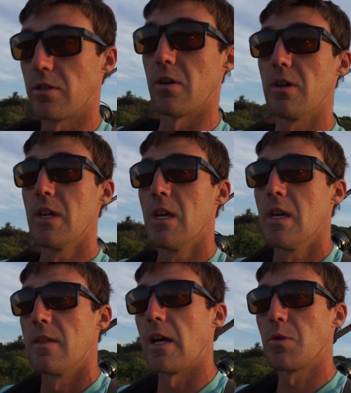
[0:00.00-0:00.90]
So
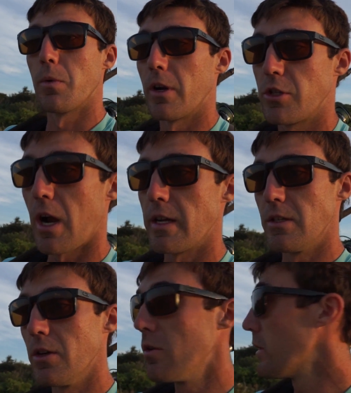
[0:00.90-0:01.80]
that's what we're going to try and
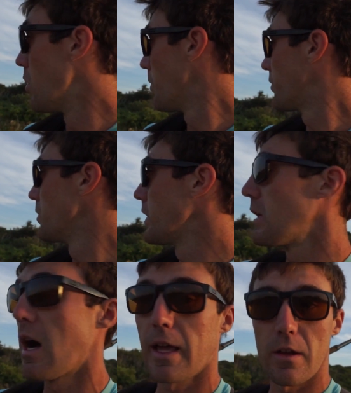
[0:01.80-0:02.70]
do, and hopefully we can
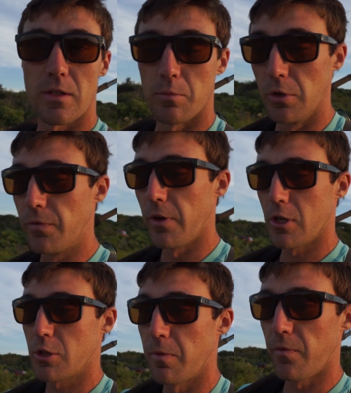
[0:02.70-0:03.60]
knock out some
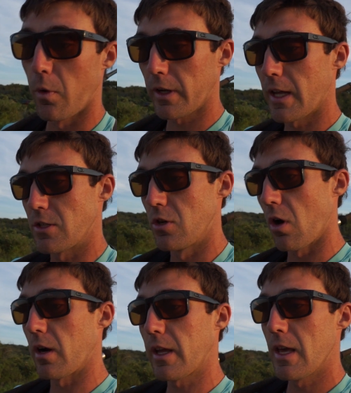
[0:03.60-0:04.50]
bluefish before it gets
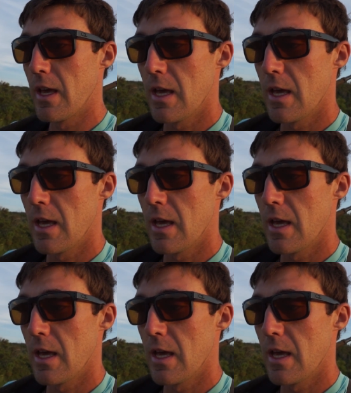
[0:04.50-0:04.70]
dark.